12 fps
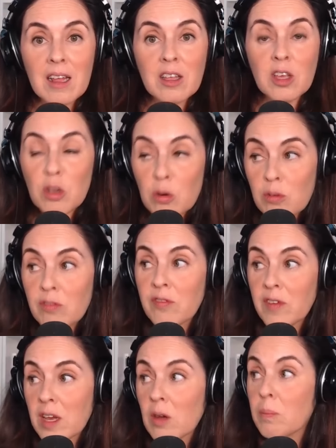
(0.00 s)
You
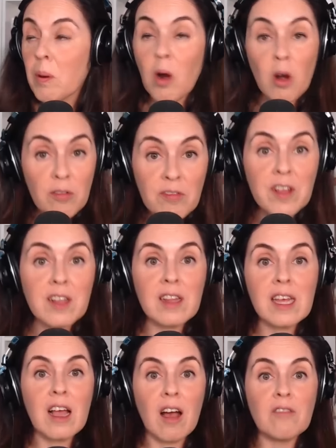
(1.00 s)
feel
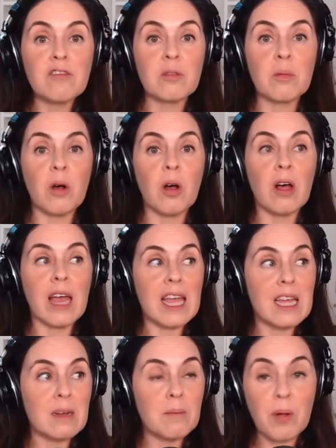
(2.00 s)
perfectly comfortable
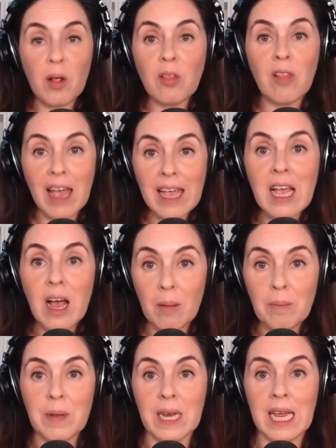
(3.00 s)
in polite
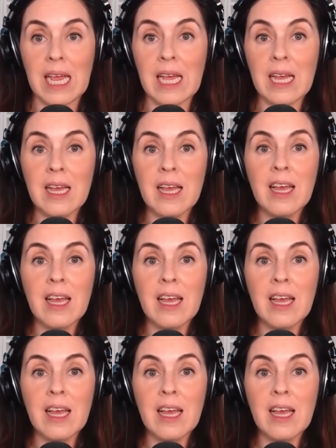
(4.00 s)
company